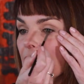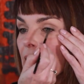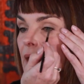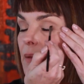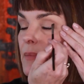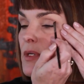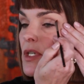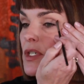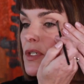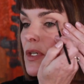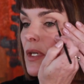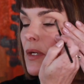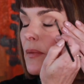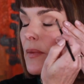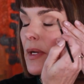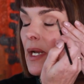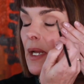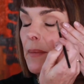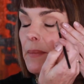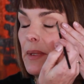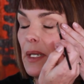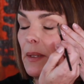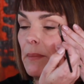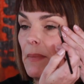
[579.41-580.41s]
Okay, let me show
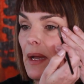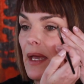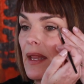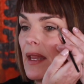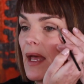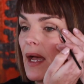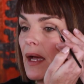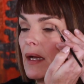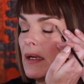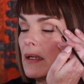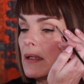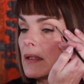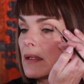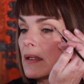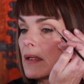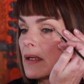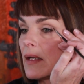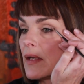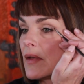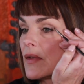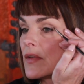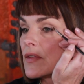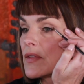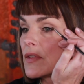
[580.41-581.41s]
you what I mean by that.
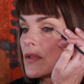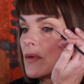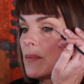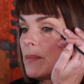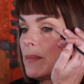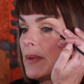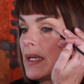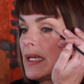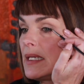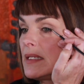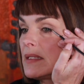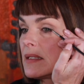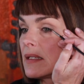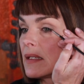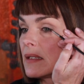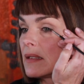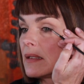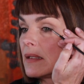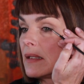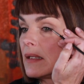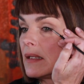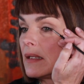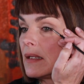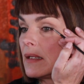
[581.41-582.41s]
So
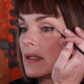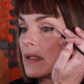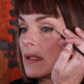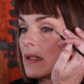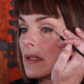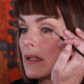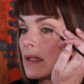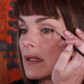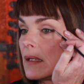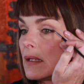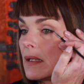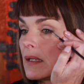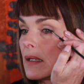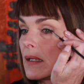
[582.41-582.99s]
basically,